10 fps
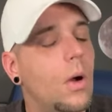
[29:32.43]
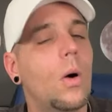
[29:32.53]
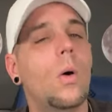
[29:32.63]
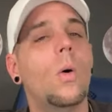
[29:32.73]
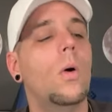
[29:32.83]

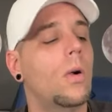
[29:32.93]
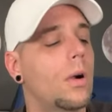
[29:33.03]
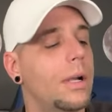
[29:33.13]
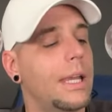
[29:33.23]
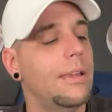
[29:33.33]

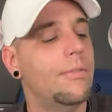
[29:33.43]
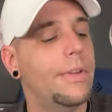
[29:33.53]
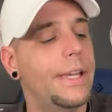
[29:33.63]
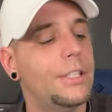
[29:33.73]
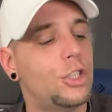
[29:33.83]
or
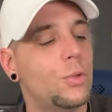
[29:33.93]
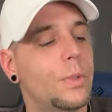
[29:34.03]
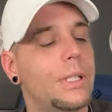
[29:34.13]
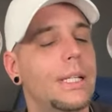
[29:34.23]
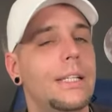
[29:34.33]

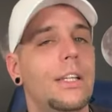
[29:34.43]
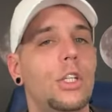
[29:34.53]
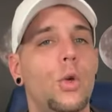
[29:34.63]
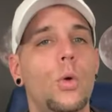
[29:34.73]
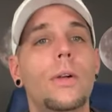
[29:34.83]
eventually the
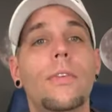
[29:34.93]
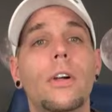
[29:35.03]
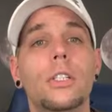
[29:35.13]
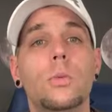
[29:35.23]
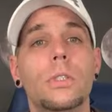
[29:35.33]

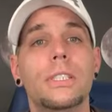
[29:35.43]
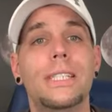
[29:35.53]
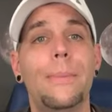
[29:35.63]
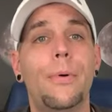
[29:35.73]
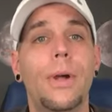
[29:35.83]
universe will
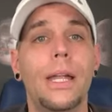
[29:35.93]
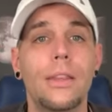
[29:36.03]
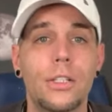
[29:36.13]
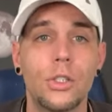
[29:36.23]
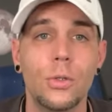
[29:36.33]
separate
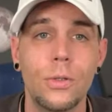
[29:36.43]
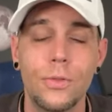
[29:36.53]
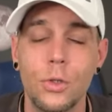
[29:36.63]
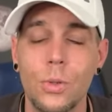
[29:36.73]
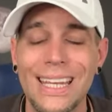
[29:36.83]
the two of
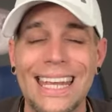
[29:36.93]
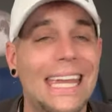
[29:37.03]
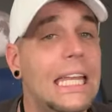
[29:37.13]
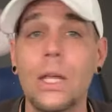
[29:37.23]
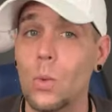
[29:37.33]
you
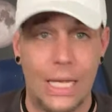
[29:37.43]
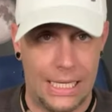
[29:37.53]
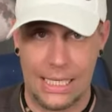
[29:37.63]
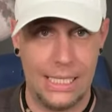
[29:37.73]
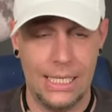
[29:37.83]

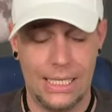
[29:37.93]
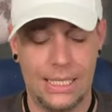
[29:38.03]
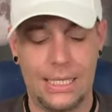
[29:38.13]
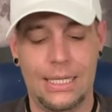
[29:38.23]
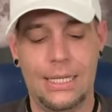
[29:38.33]
anyway
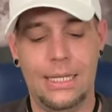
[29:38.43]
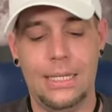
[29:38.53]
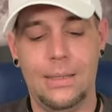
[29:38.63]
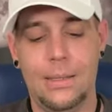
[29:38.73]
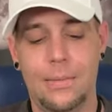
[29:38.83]

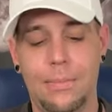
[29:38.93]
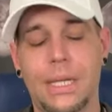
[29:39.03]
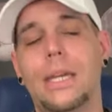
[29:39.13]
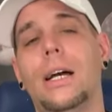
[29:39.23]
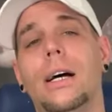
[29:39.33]

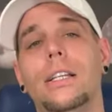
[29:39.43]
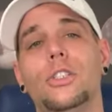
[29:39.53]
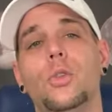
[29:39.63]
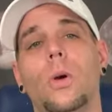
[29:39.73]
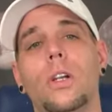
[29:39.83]

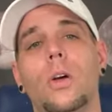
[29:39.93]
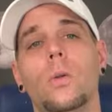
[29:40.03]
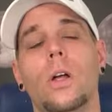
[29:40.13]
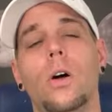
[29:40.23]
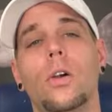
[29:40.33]
because you are no
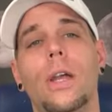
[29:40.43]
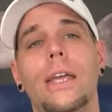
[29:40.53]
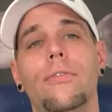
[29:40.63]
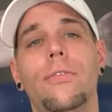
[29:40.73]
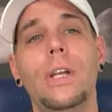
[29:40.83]
longer a
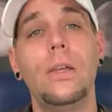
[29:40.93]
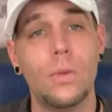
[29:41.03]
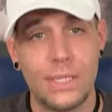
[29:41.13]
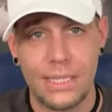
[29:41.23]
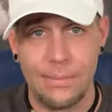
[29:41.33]

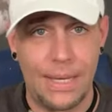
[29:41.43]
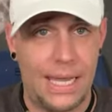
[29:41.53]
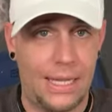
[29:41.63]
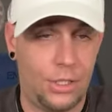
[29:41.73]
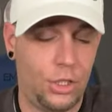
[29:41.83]
frequency
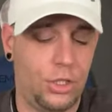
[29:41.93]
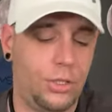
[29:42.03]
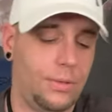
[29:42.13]
match.